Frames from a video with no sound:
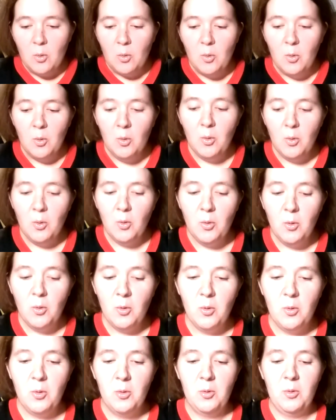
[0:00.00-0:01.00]

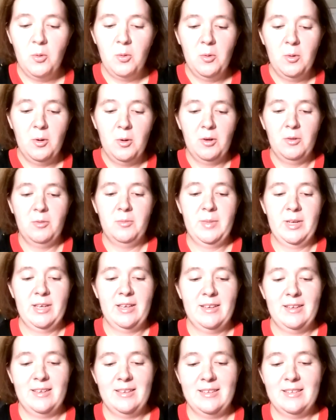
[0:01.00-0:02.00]
Ooh, oh my.
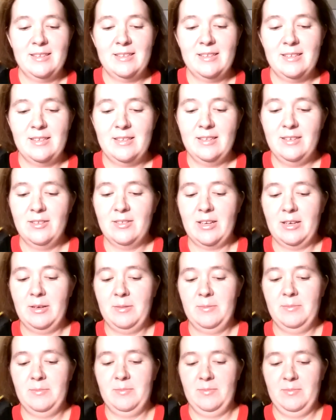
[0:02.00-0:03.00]
Okay,
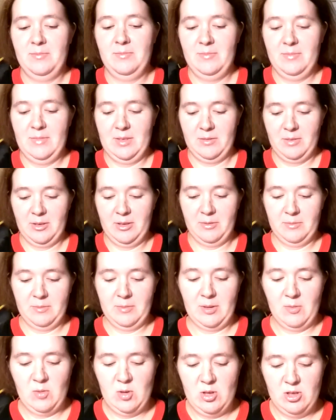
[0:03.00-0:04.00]
here,
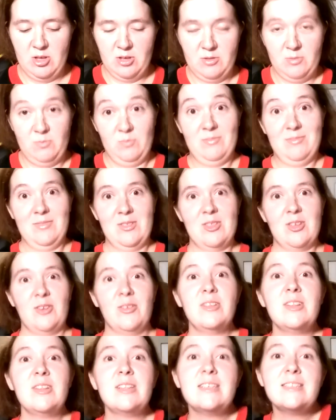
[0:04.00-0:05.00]
let me just show
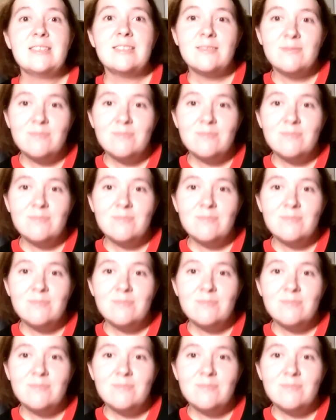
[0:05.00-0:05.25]
you this.